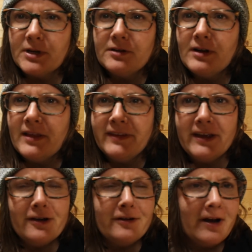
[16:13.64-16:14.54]
running around the
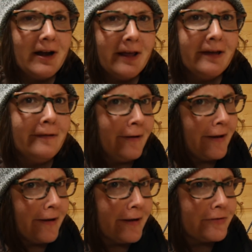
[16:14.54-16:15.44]
yard right now.
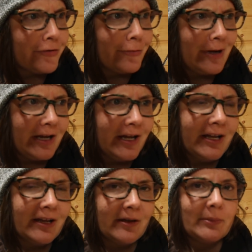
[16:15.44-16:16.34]
Not sure
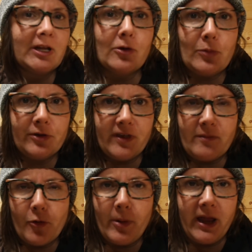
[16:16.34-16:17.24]
why. I'm gonna go put
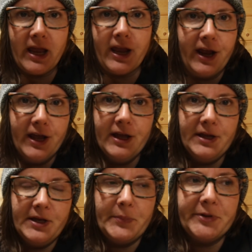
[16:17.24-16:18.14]
them away
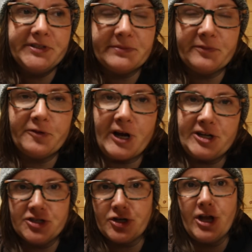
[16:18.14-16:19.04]
put some
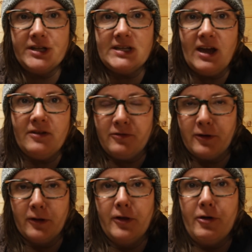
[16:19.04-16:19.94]
fresh straw down
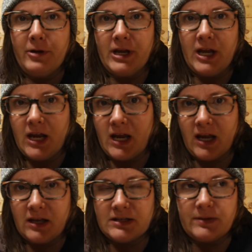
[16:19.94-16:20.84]
for Chloe
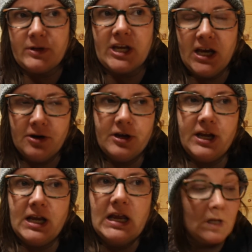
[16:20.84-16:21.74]
and Debbie
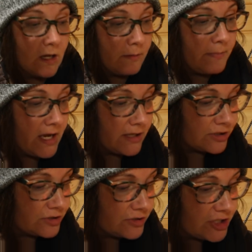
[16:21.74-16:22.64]
Harry, then come back
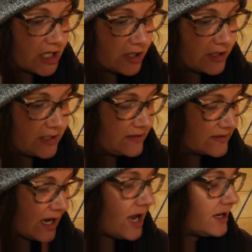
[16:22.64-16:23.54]
and check on these
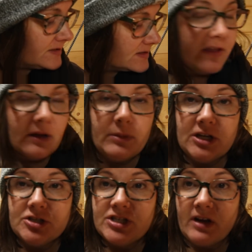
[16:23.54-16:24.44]
guys. I think I'm
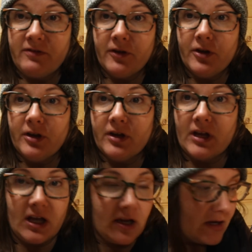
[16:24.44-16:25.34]
gonna shuffle
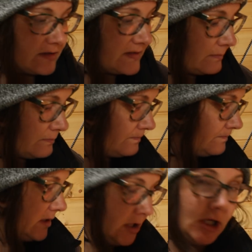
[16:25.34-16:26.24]
uh,
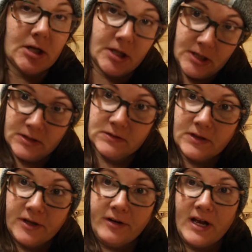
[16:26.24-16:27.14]
some gunk
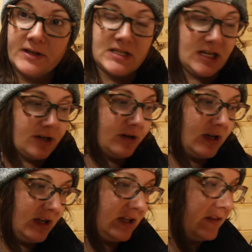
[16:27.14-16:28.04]
around here
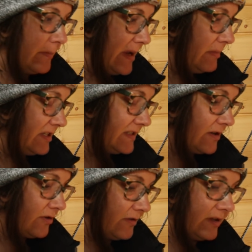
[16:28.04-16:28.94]
and get the babies
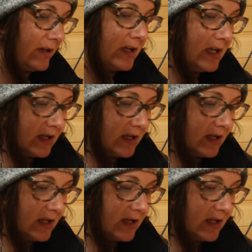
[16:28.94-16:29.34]
under the